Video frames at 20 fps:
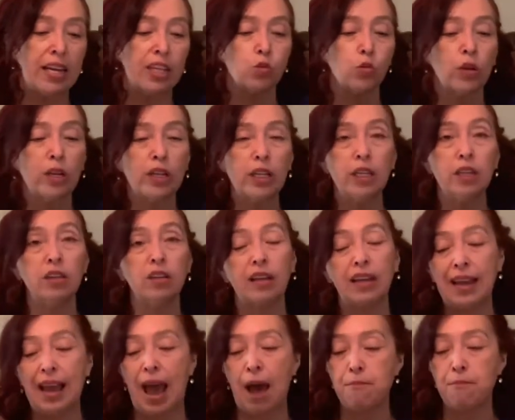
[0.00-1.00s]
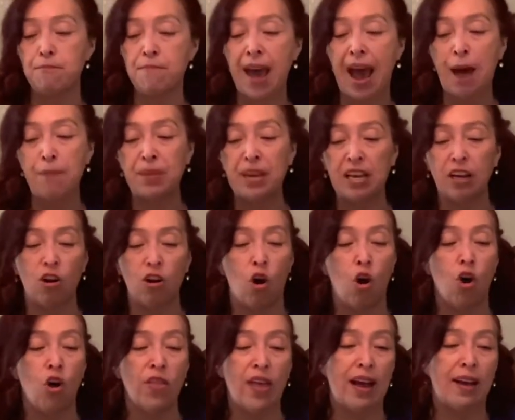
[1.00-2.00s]
It's really looking at mapping and
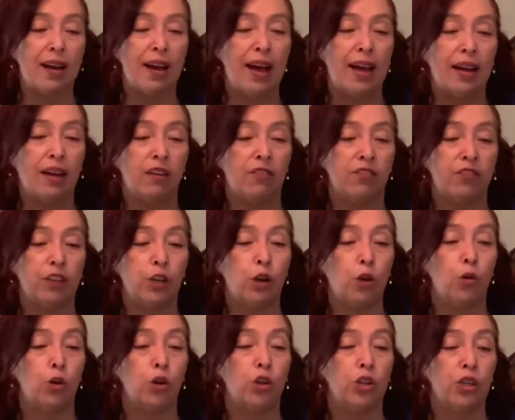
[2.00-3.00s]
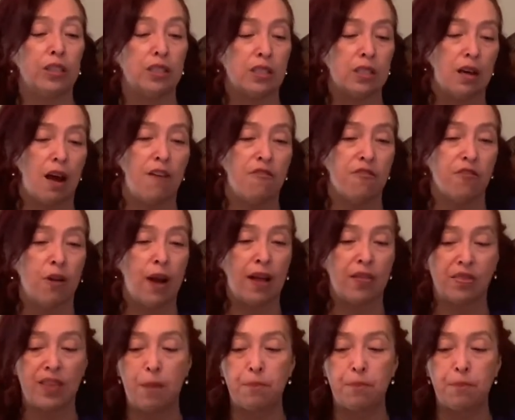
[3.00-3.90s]
all that kind of, good stuff, right?